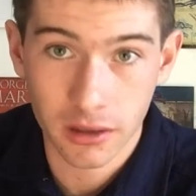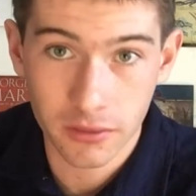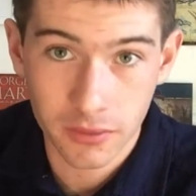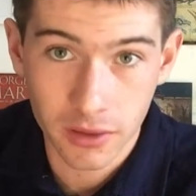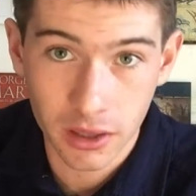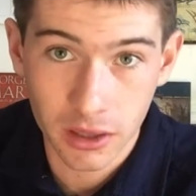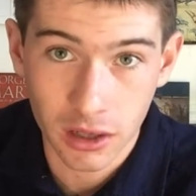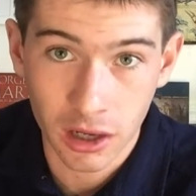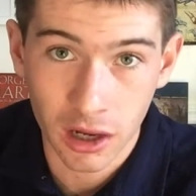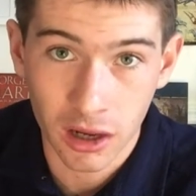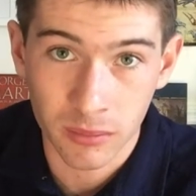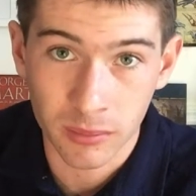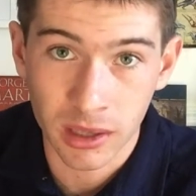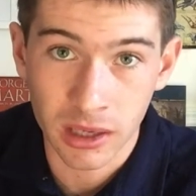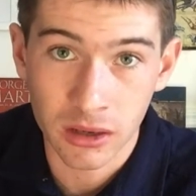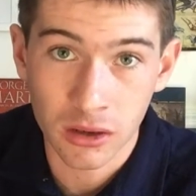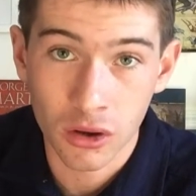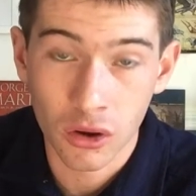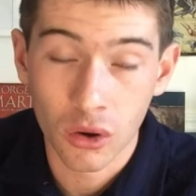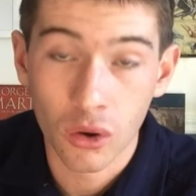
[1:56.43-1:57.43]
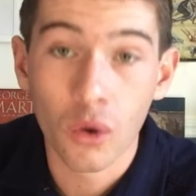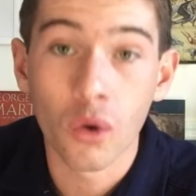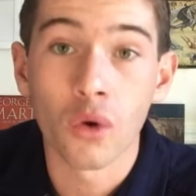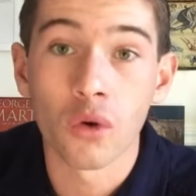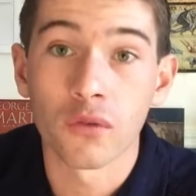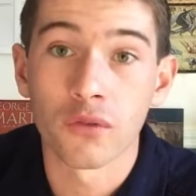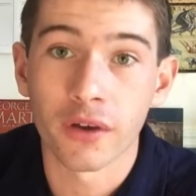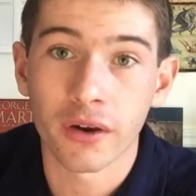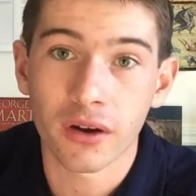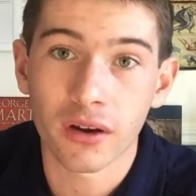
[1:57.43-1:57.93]
very common or
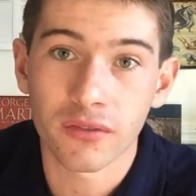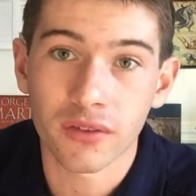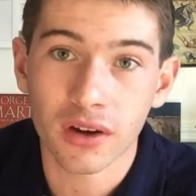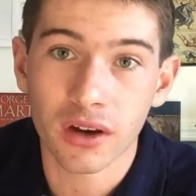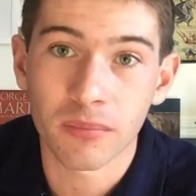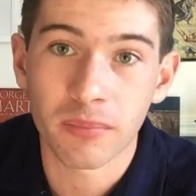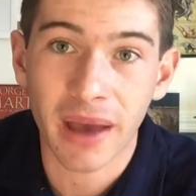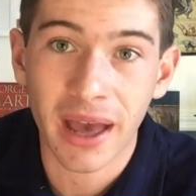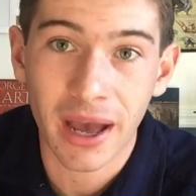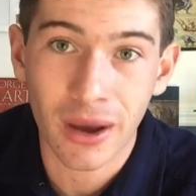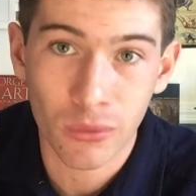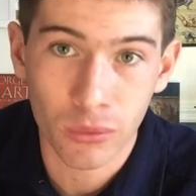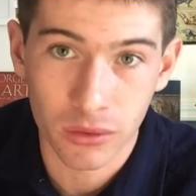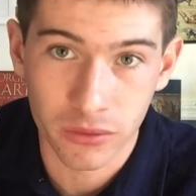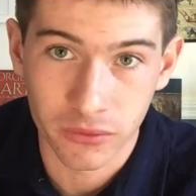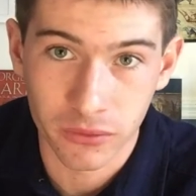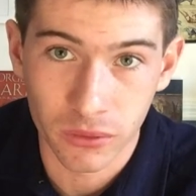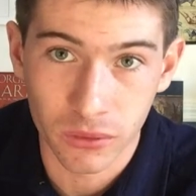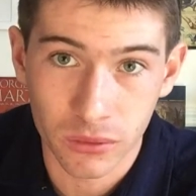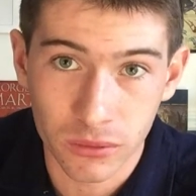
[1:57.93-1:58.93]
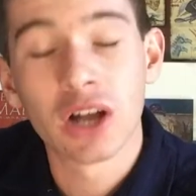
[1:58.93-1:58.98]
very, very powerful.